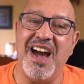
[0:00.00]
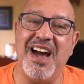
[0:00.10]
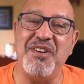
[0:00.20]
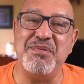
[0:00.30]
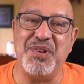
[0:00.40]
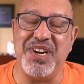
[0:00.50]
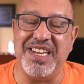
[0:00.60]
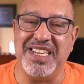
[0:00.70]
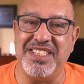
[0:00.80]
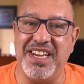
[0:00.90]
our
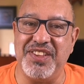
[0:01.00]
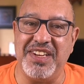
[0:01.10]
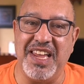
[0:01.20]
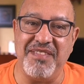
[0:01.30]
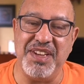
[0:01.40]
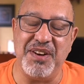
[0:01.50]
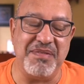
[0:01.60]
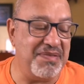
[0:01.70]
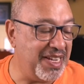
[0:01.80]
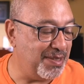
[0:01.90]
morning get-together live here
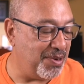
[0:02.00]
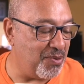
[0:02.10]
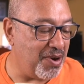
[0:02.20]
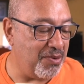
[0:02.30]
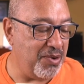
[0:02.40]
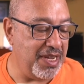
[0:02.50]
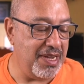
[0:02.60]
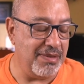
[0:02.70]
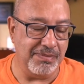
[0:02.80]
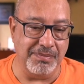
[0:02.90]
on Facebook, where
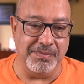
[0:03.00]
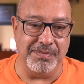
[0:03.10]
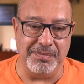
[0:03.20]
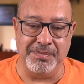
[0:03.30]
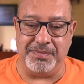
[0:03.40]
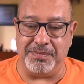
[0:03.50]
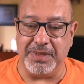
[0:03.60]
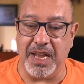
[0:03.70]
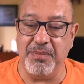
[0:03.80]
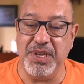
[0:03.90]
we
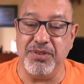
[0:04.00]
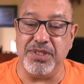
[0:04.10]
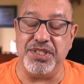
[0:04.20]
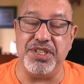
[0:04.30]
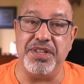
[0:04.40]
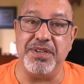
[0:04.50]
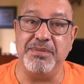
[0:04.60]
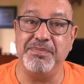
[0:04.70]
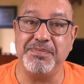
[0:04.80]
amuse each other,